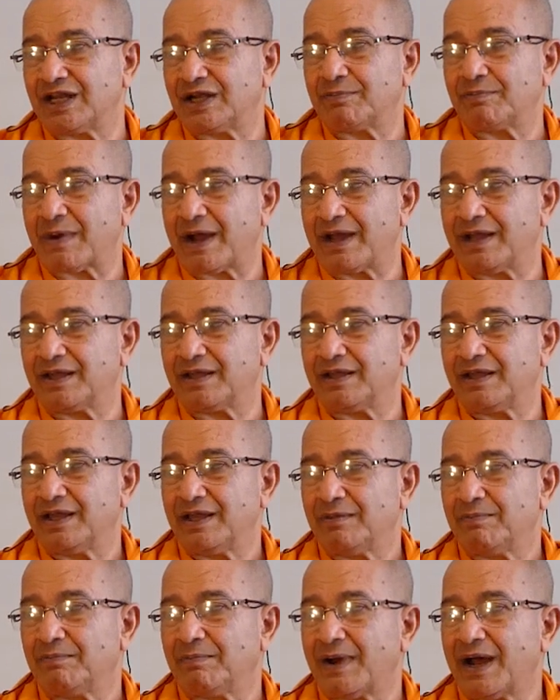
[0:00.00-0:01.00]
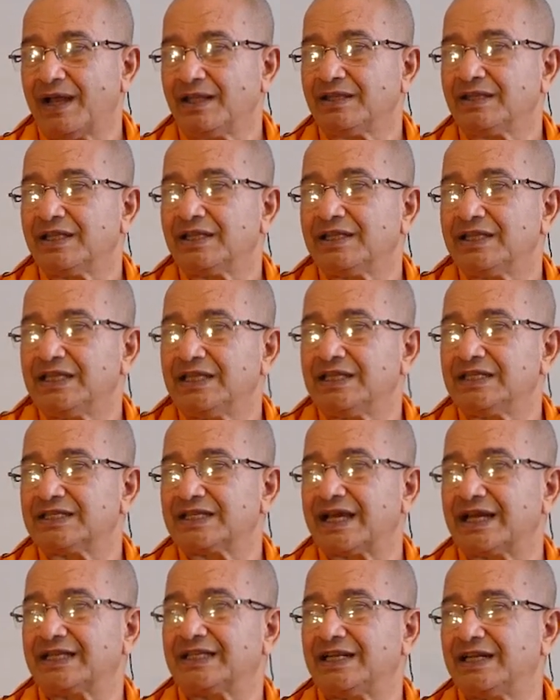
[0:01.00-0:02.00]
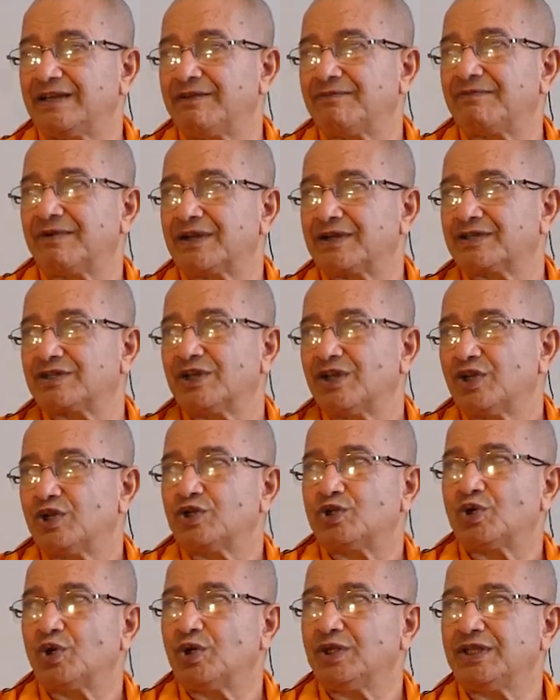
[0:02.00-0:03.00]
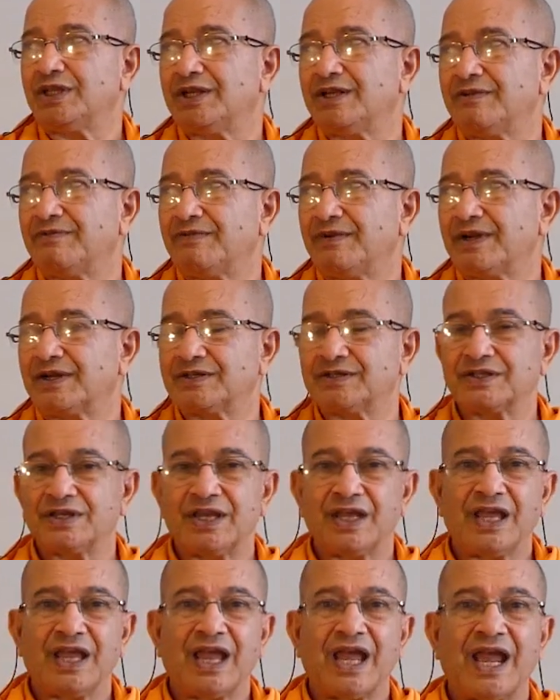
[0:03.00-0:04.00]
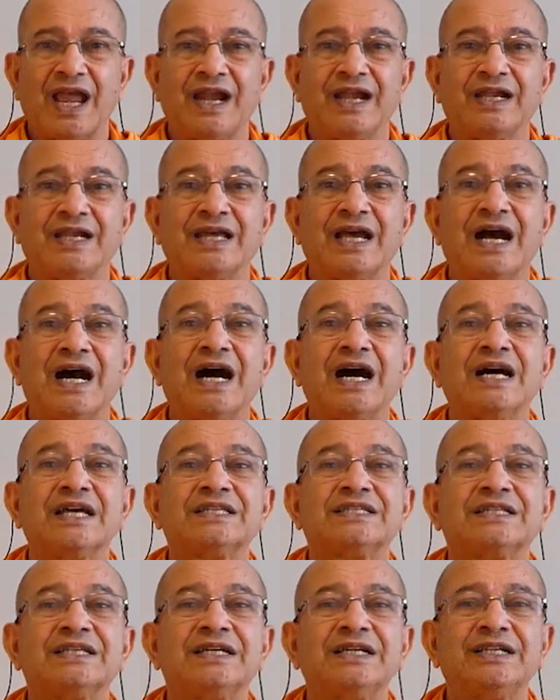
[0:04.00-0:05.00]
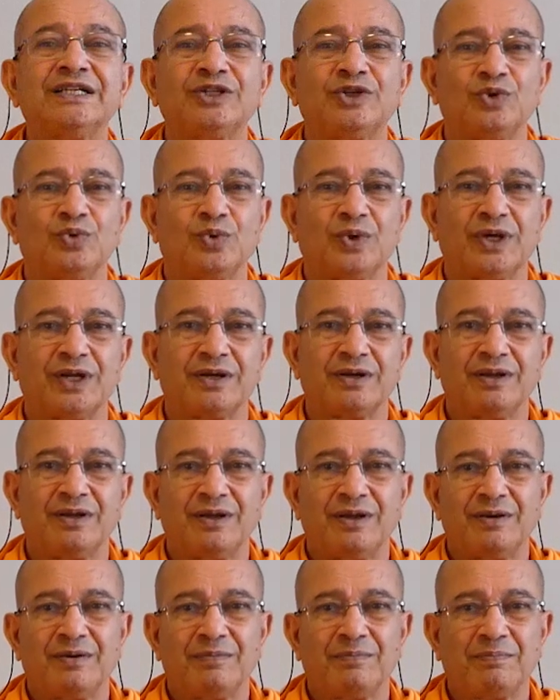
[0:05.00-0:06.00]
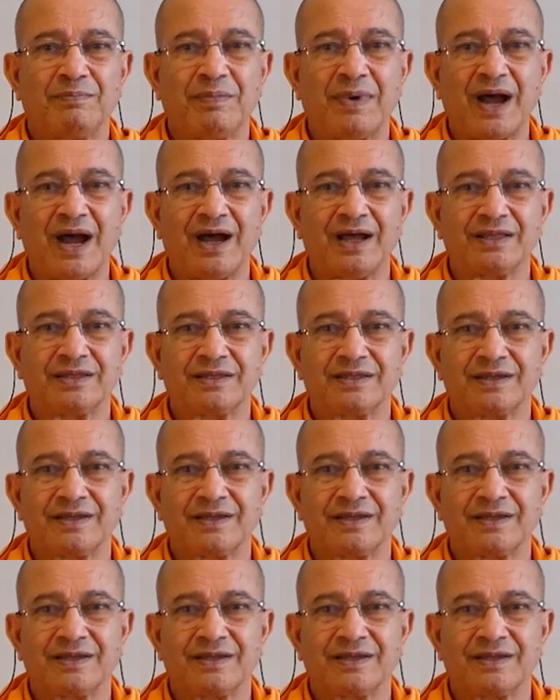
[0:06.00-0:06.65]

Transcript: that path, these are the defects. Show the defects and assert your path.